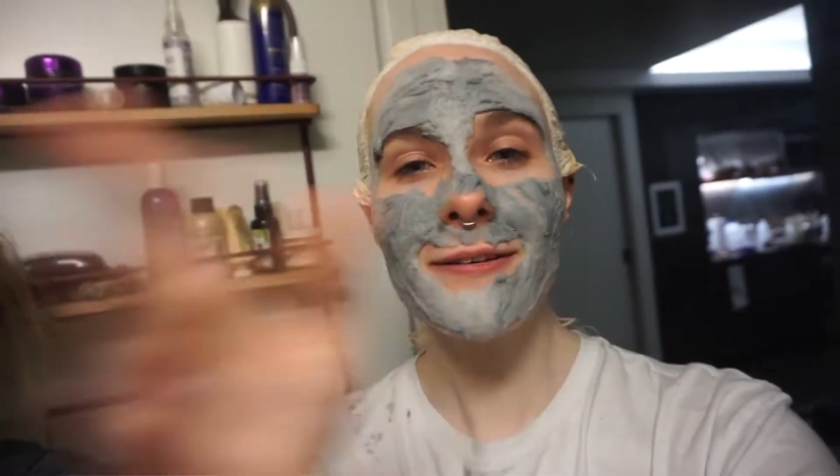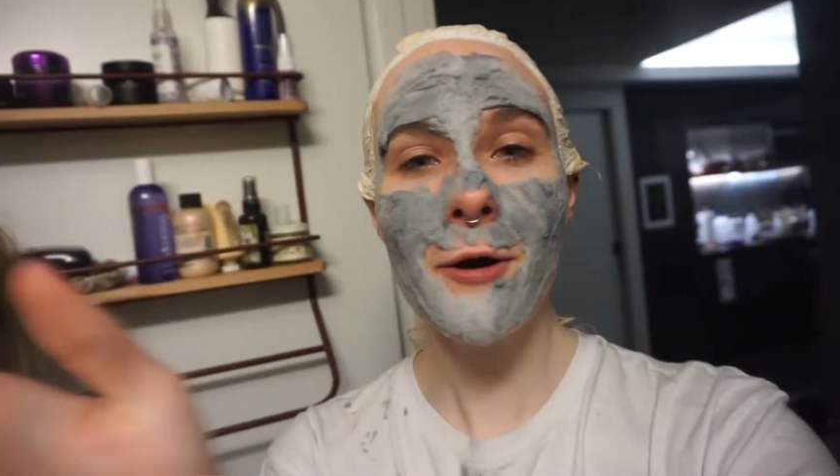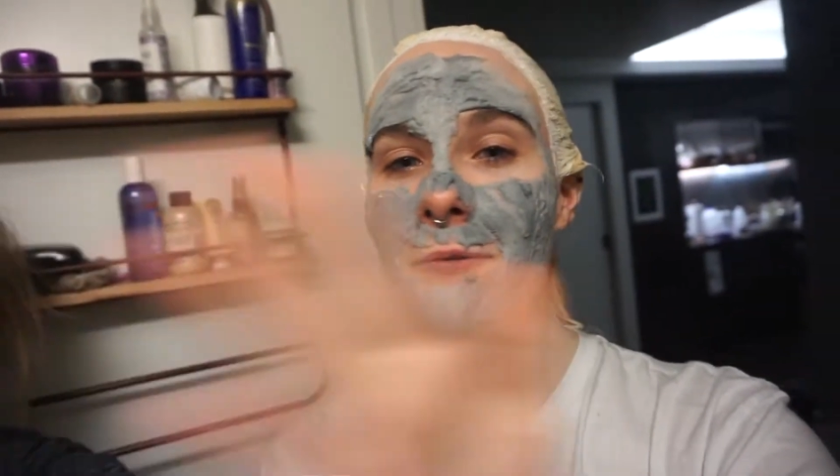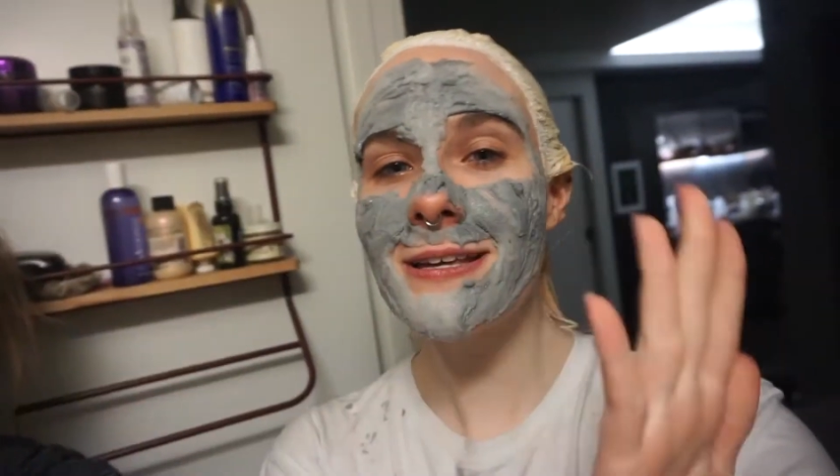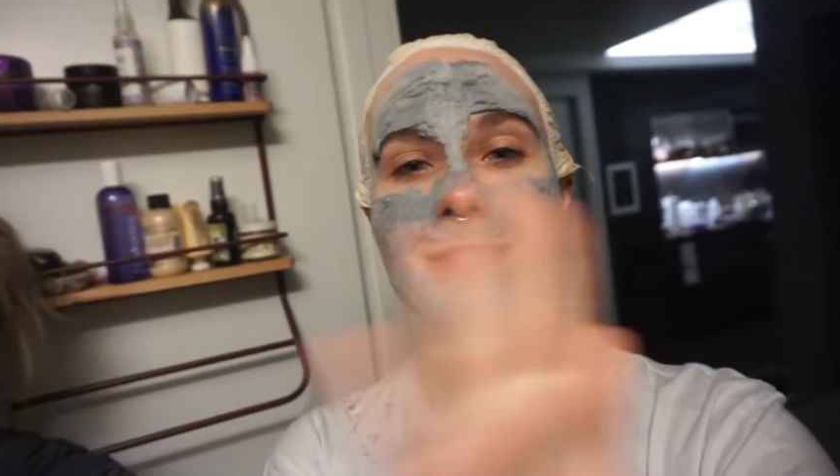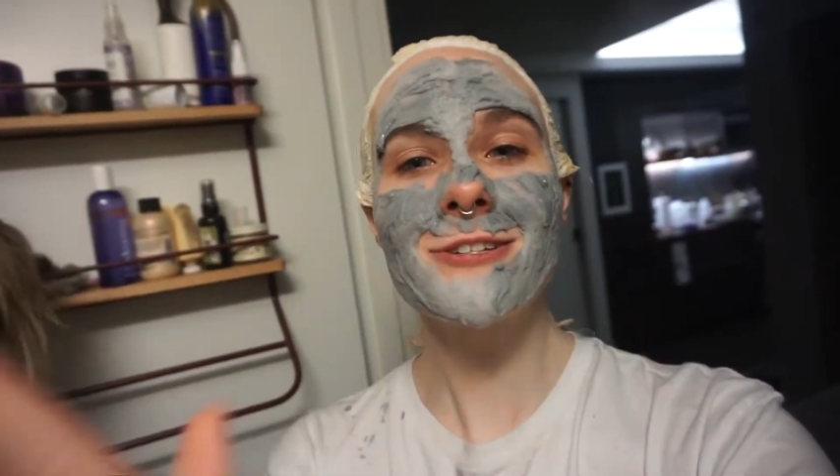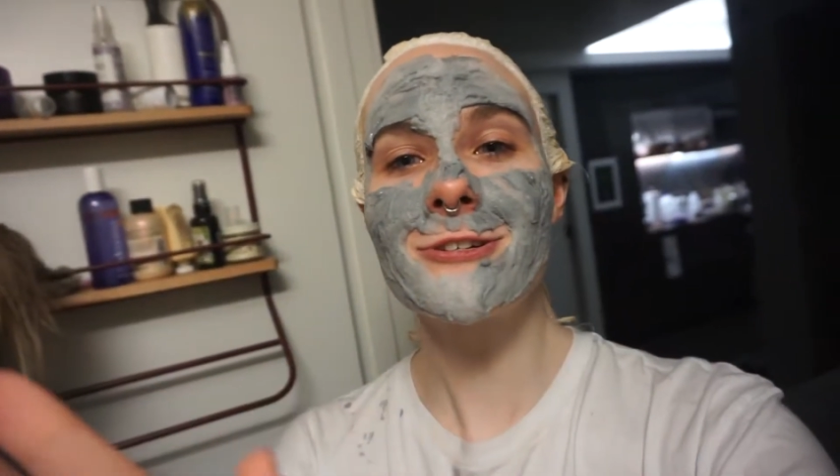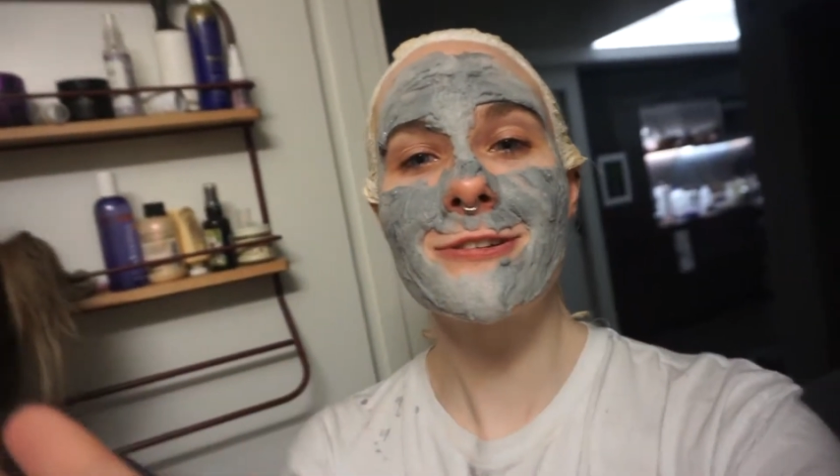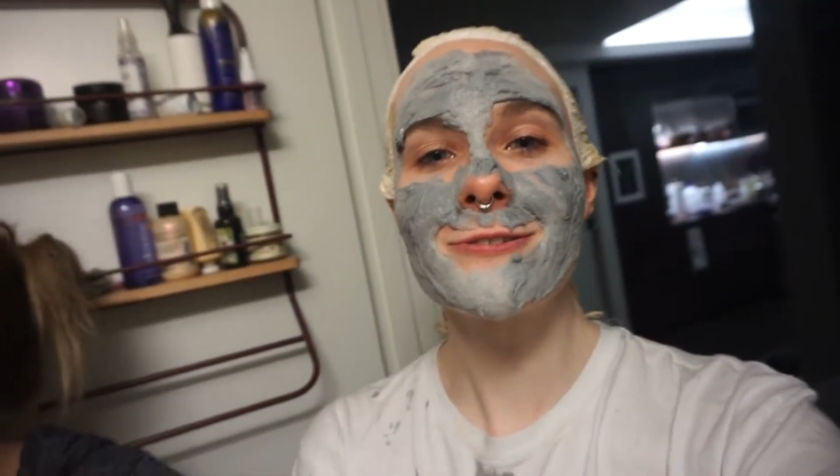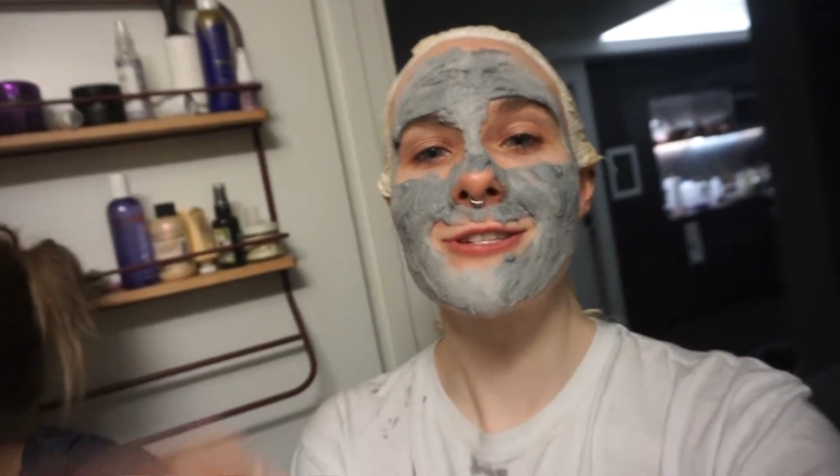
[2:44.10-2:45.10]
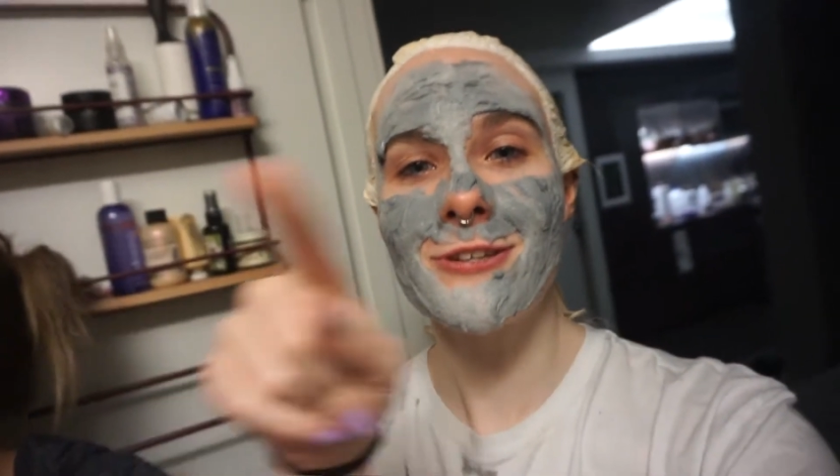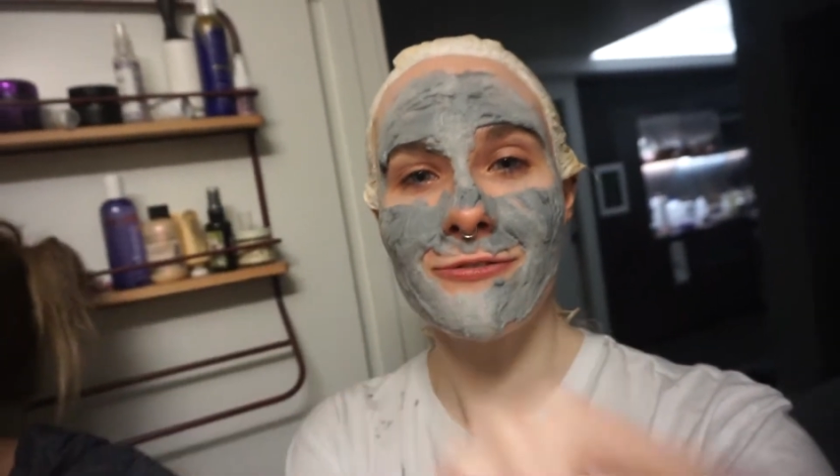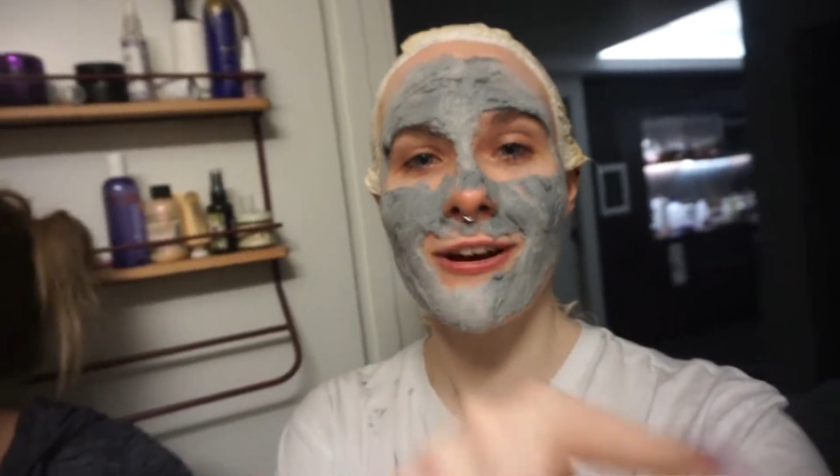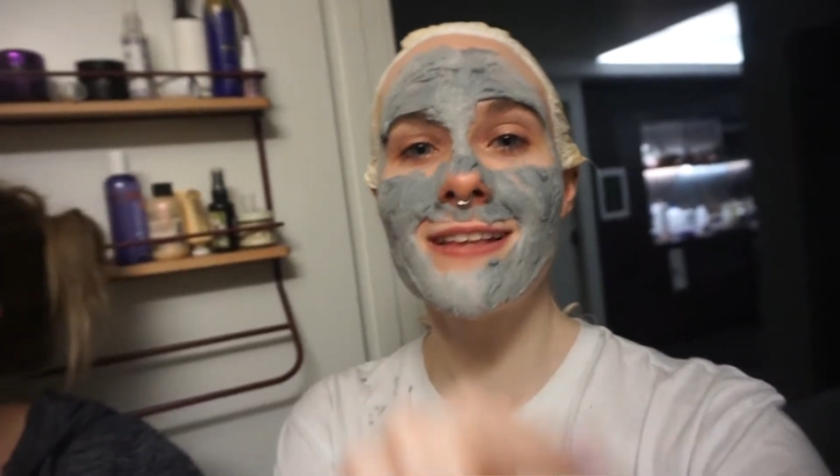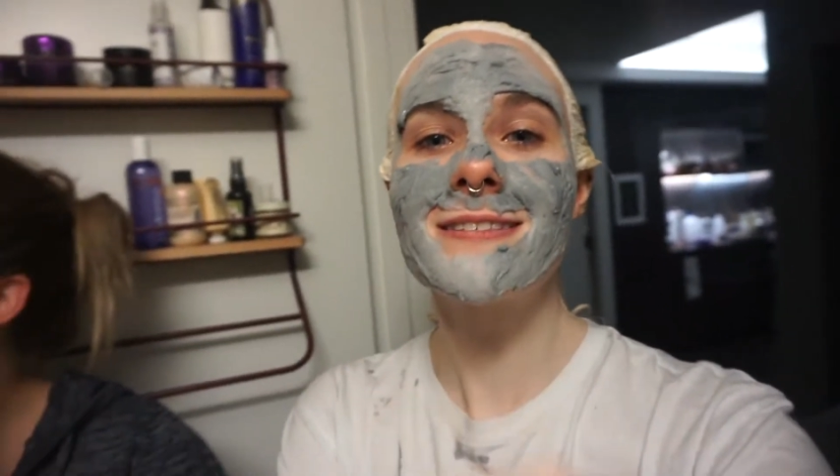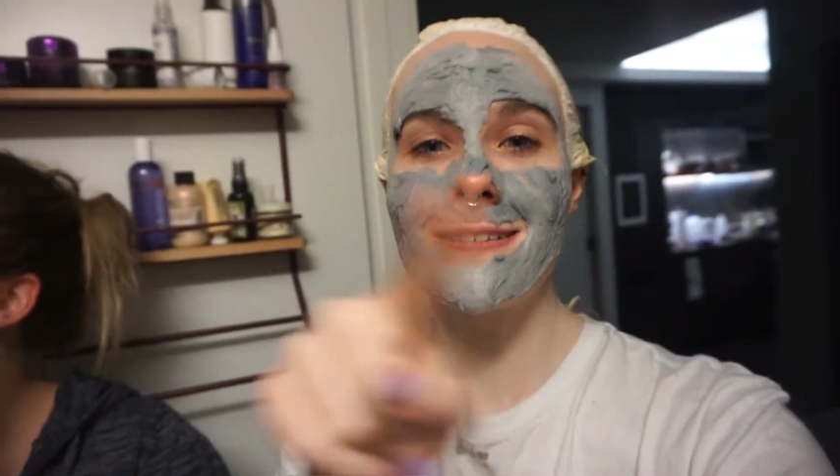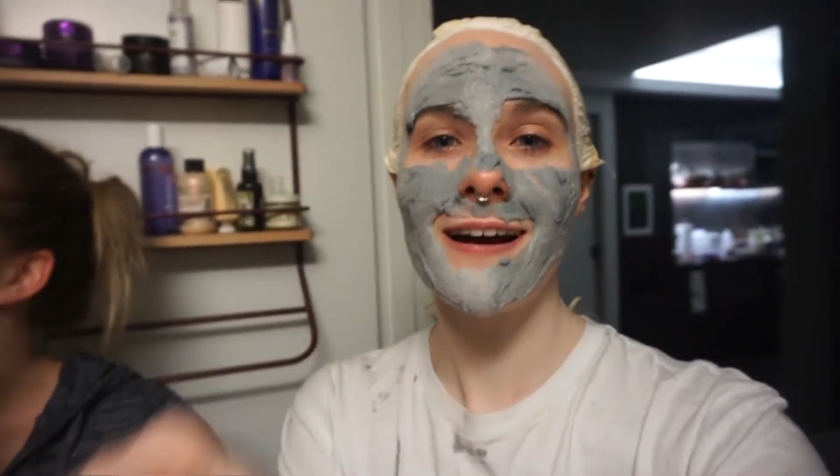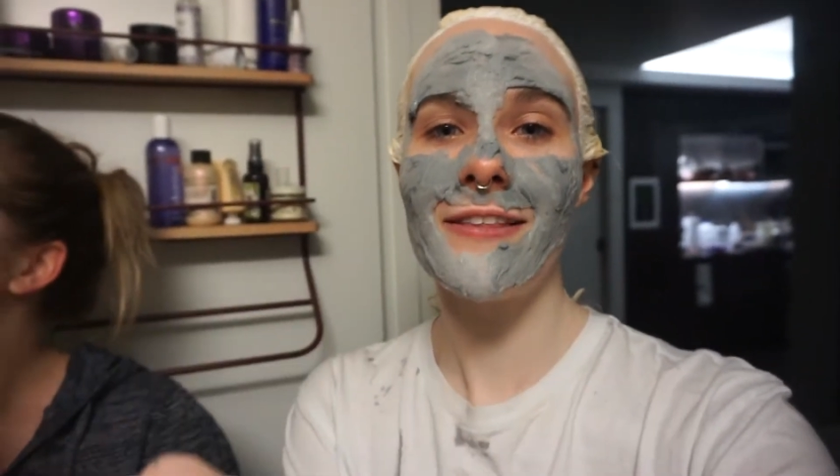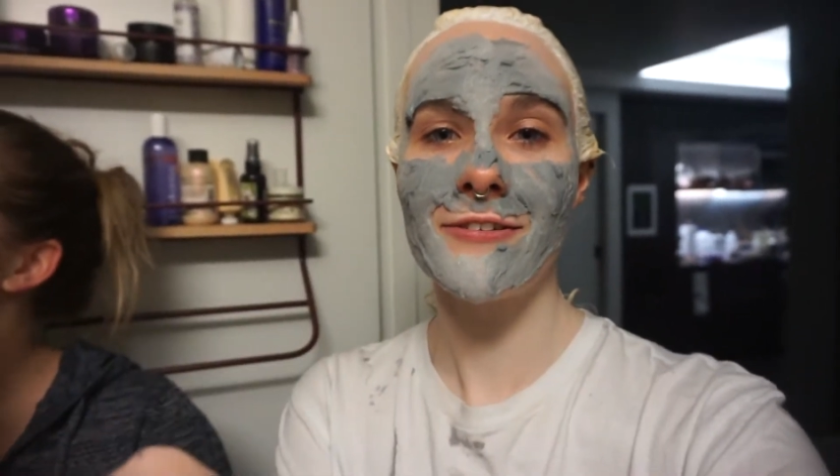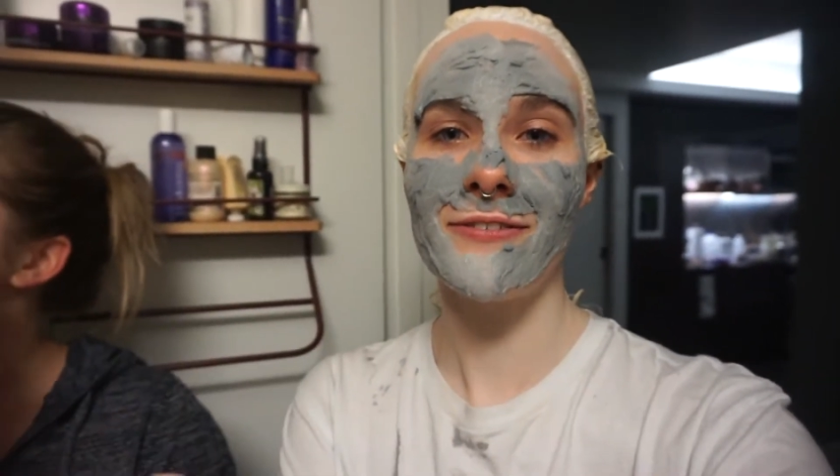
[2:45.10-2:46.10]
always introduce your friends to your other